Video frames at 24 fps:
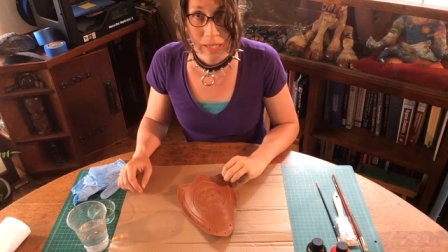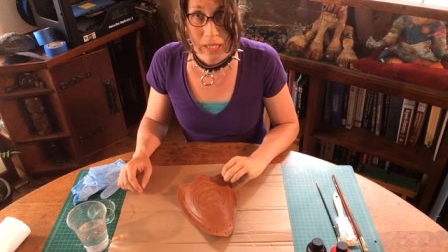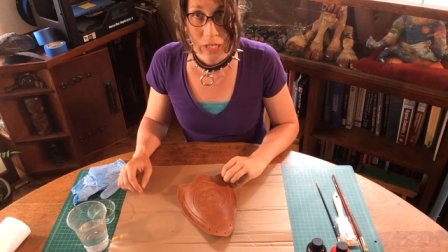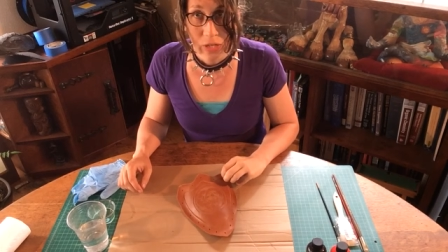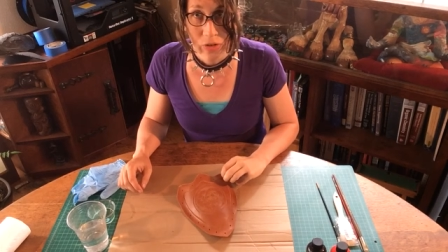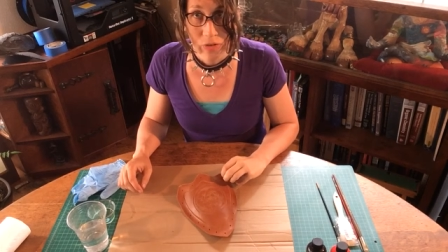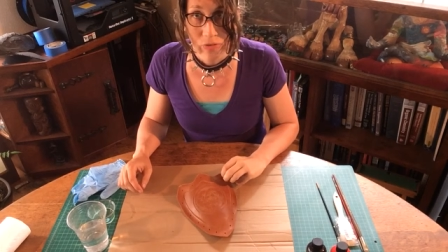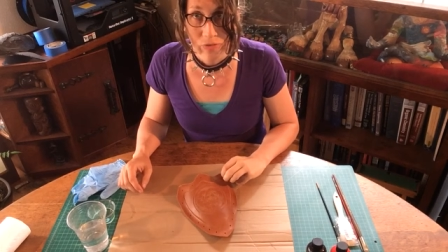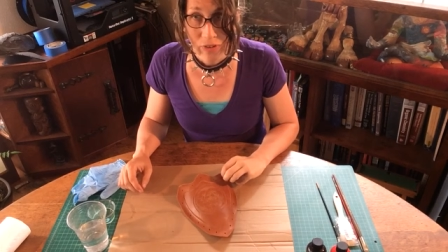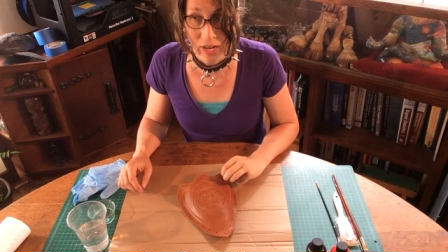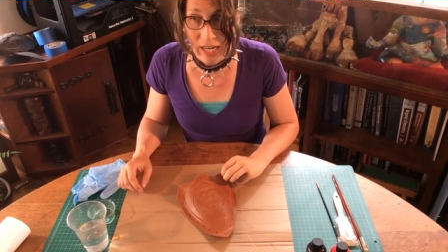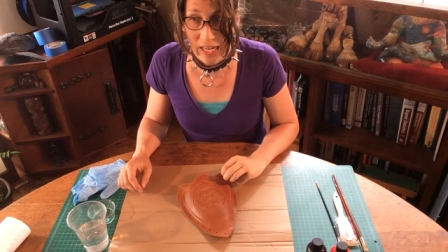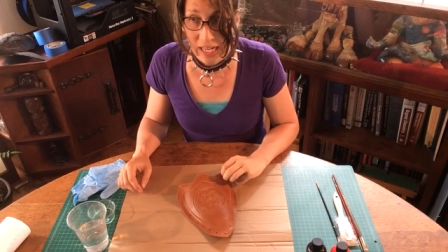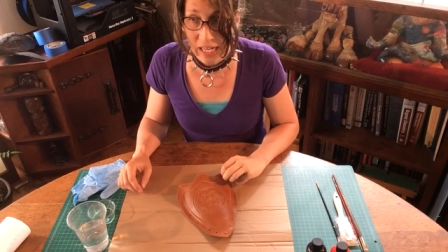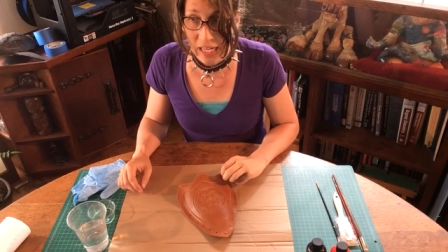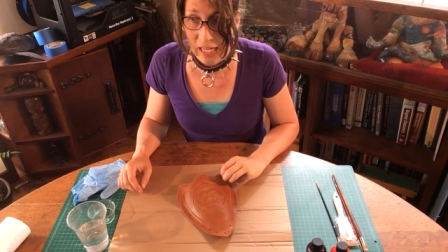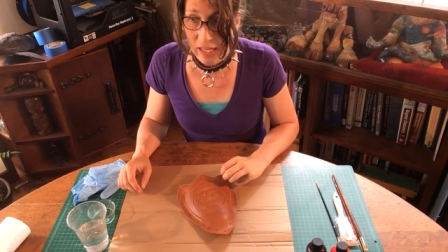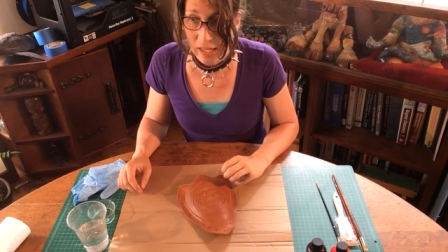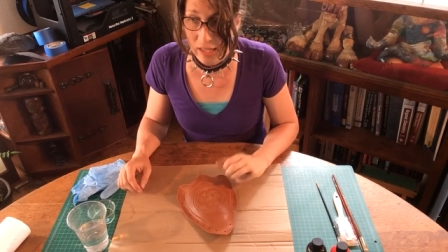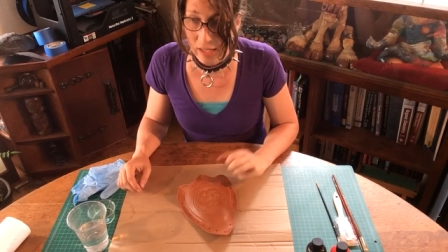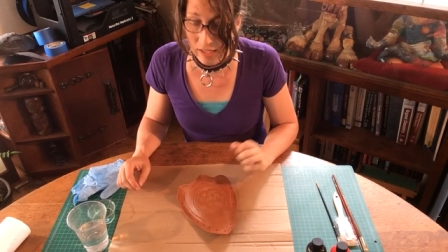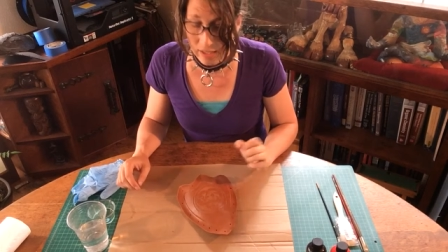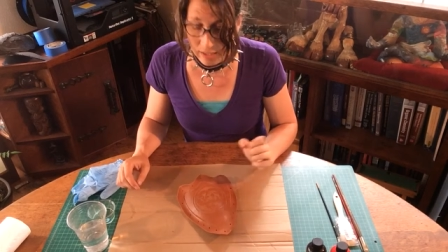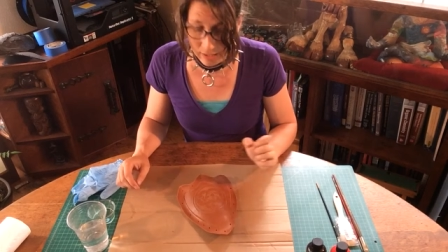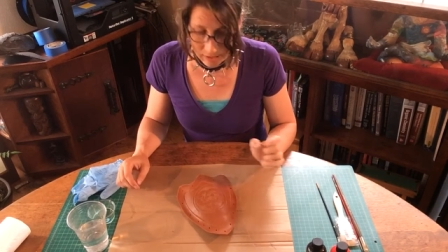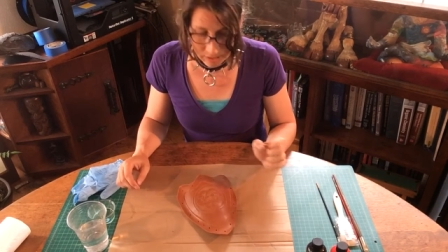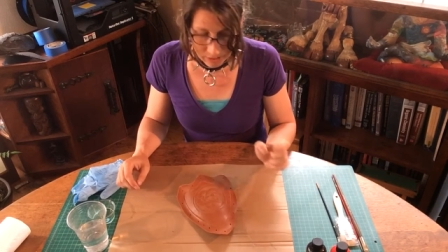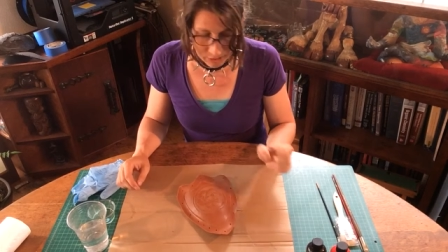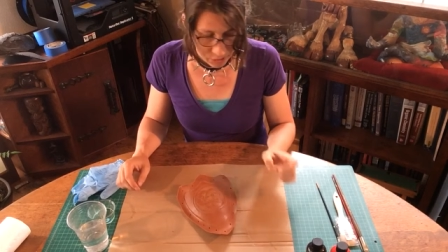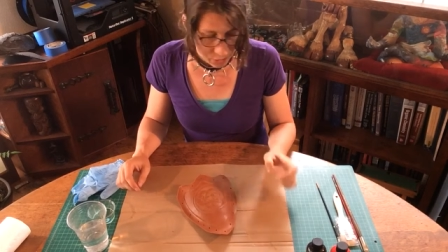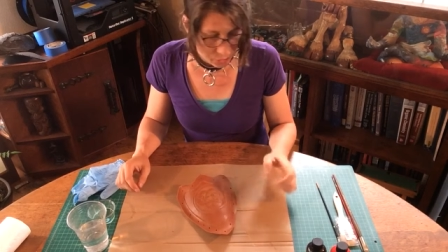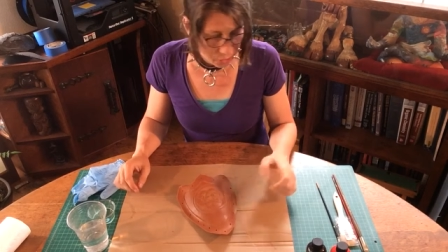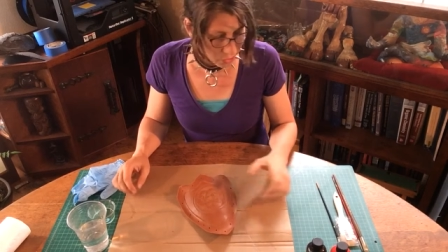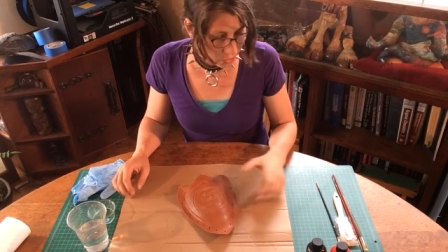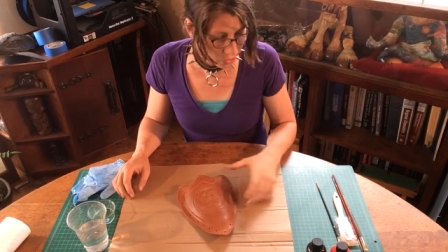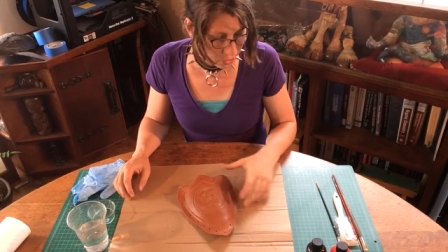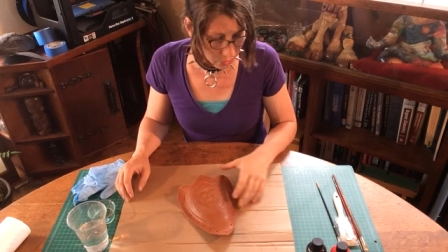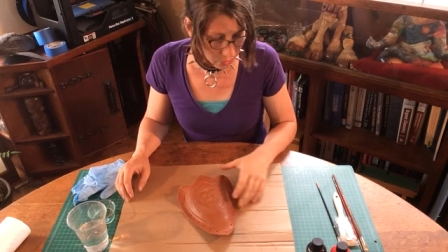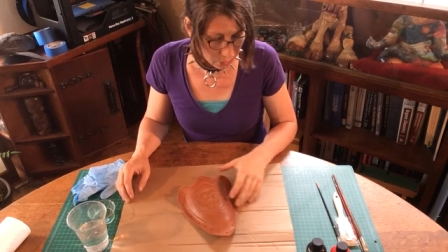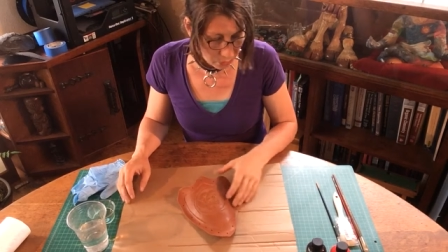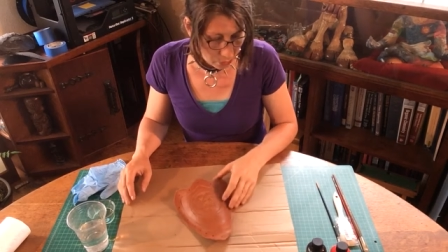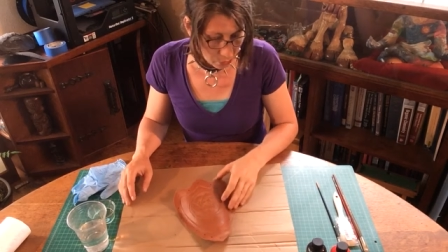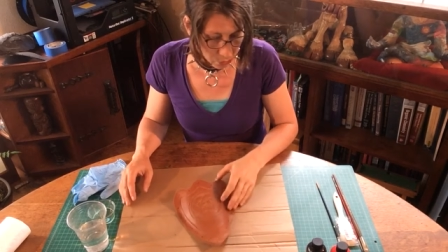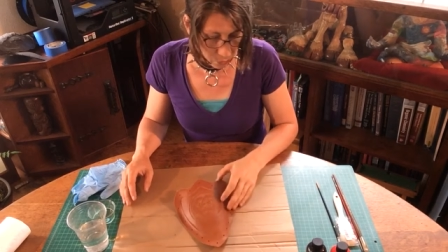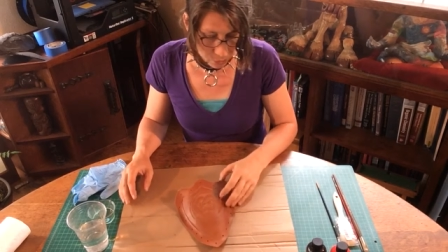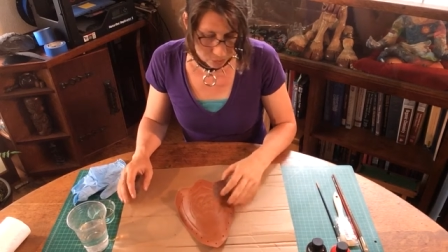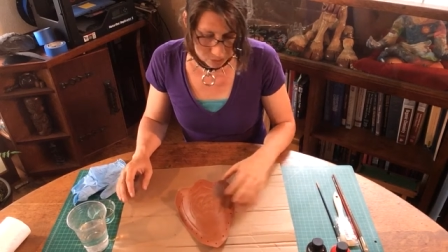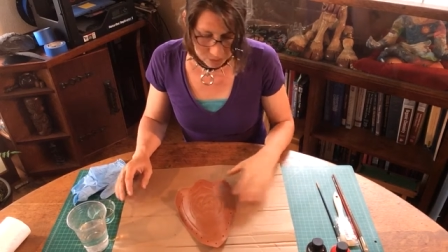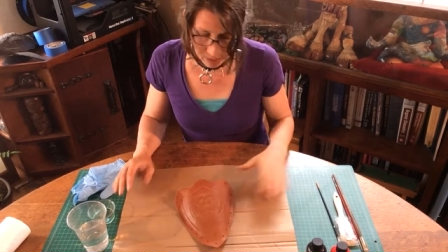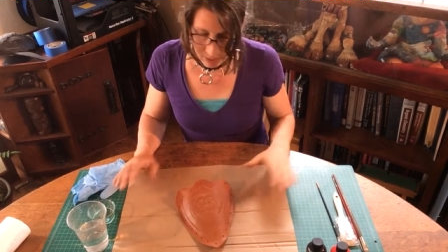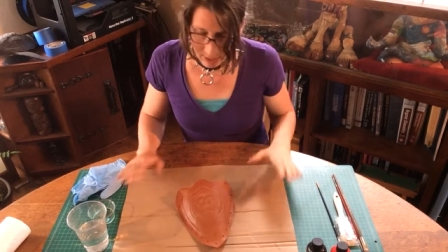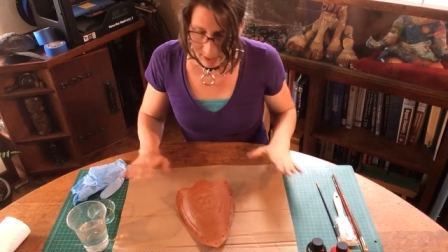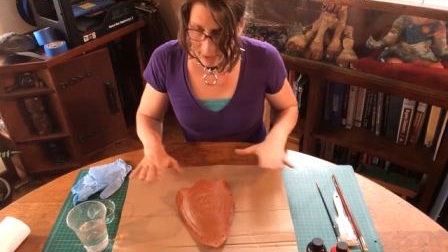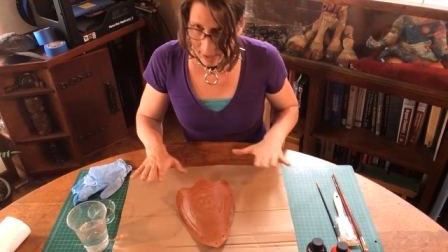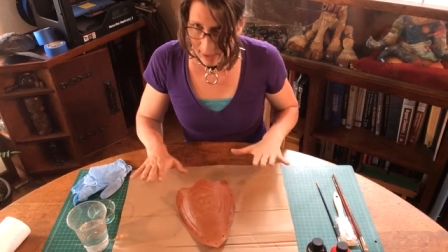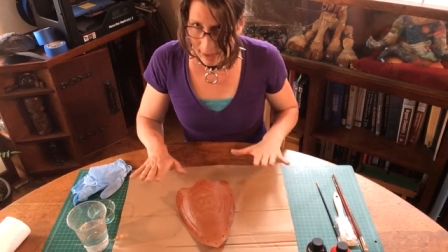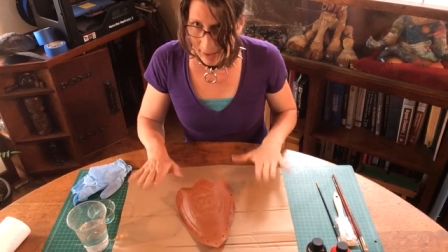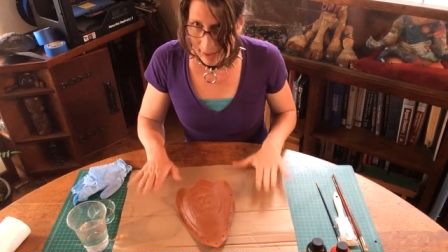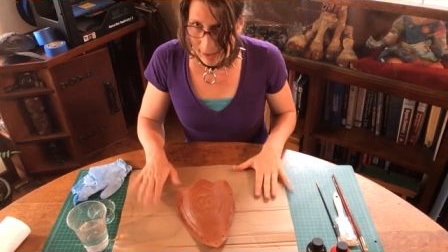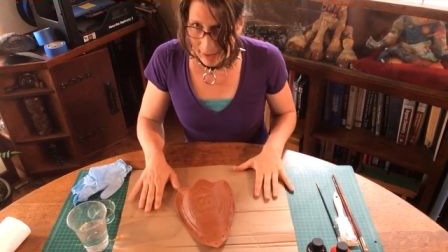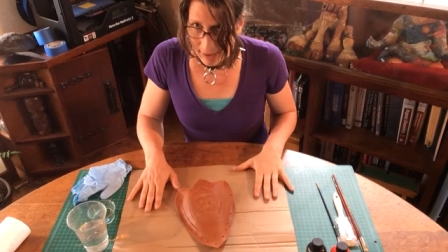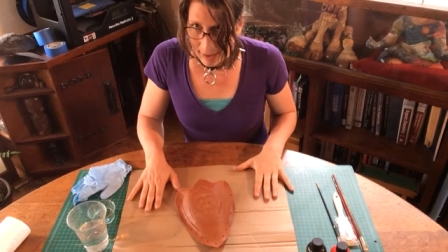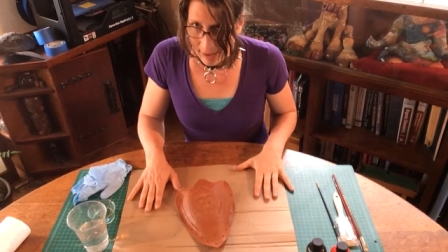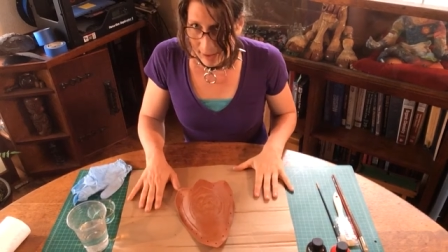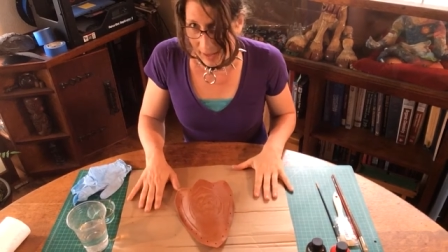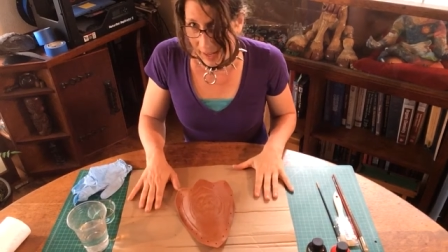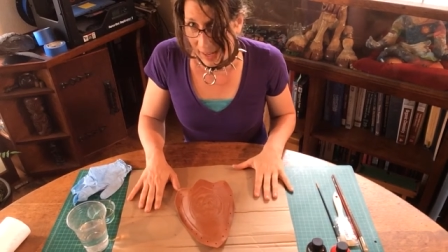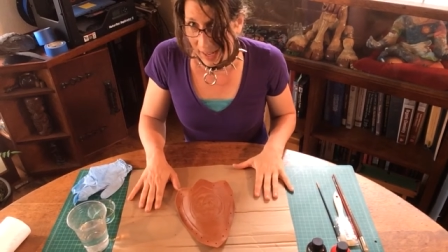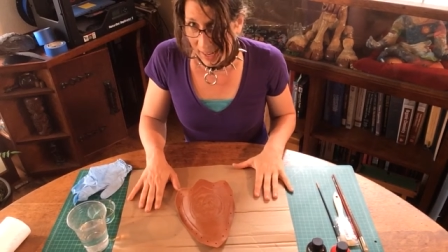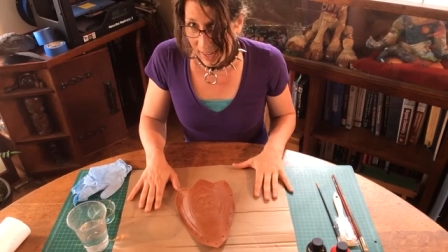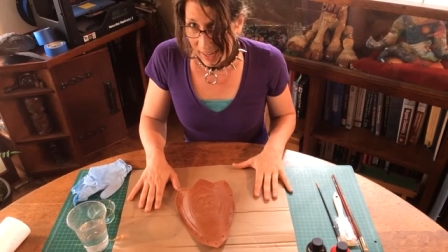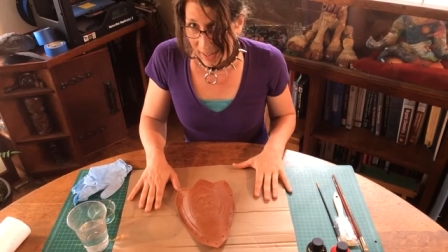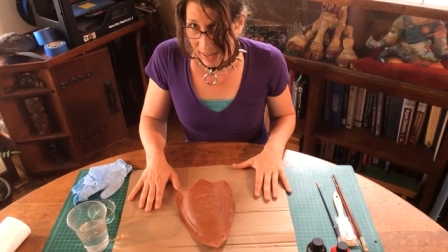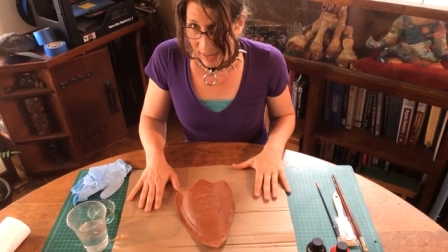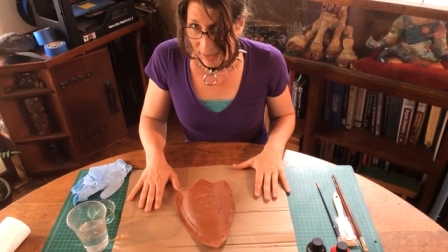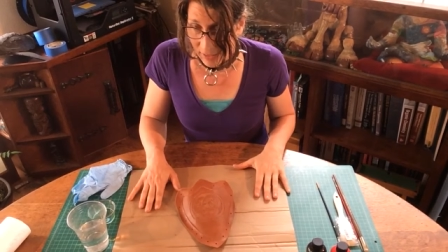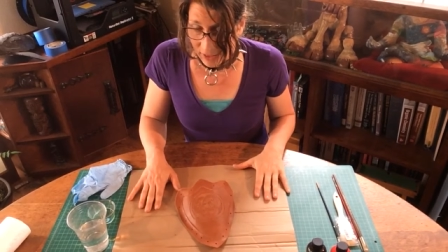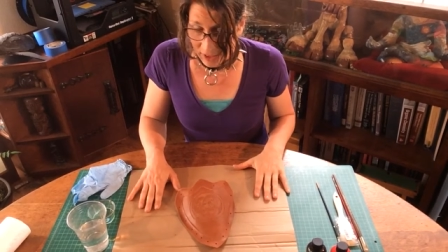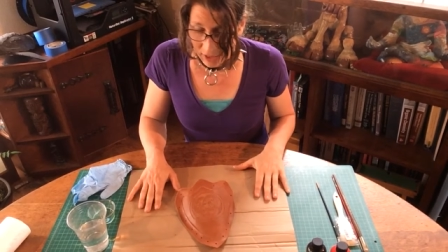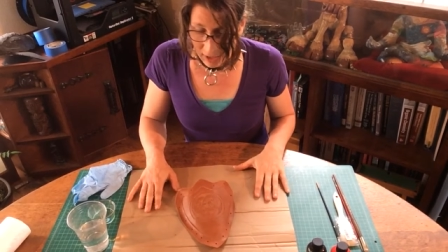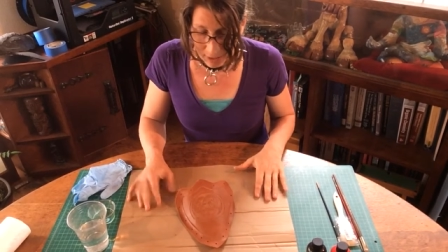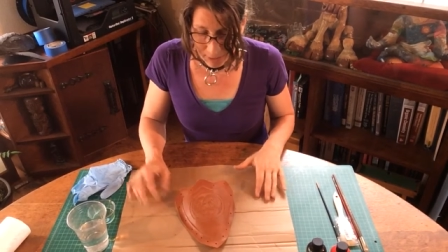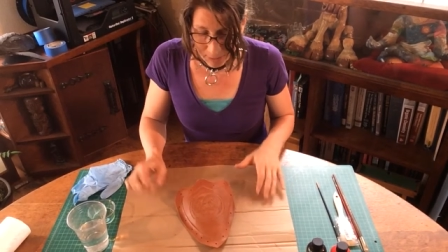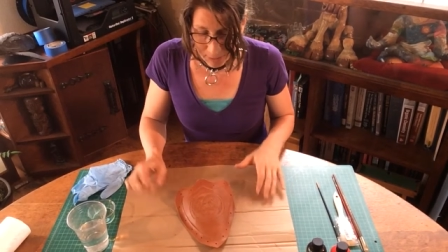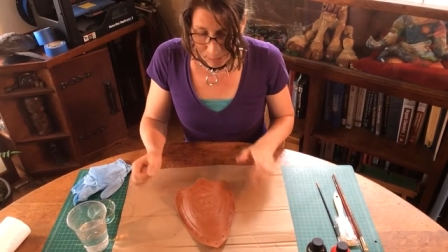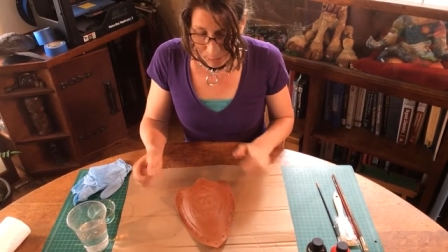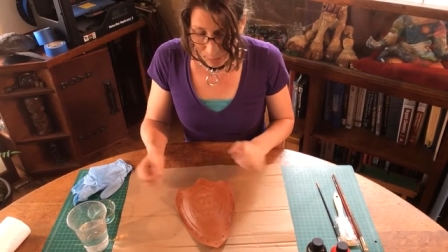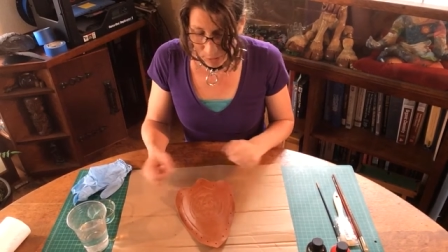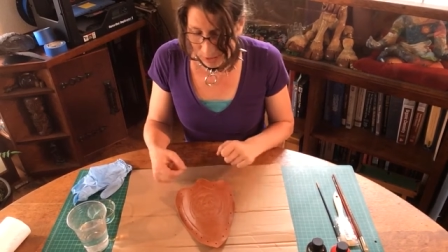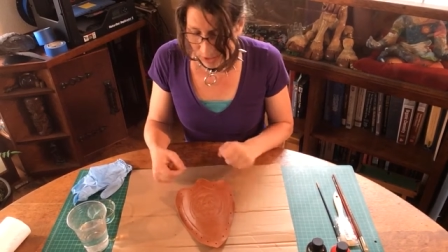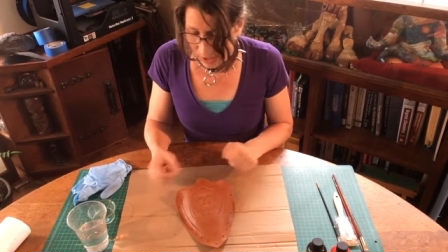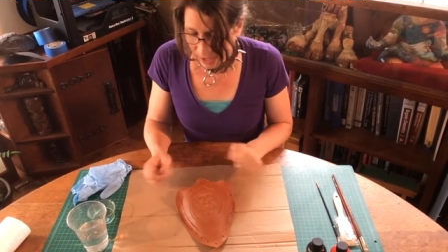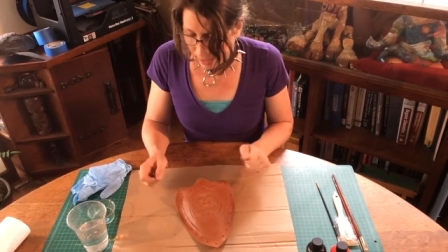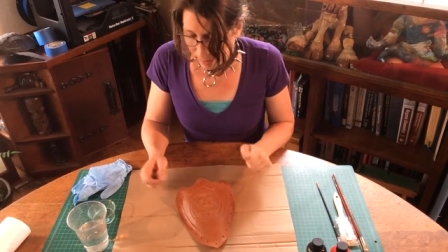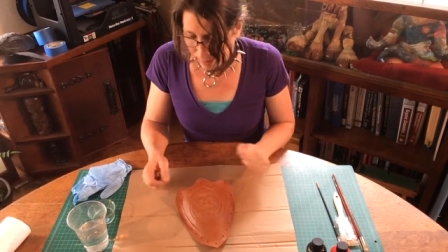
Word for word: bit nerve wracking. So I cut out the cardboard, you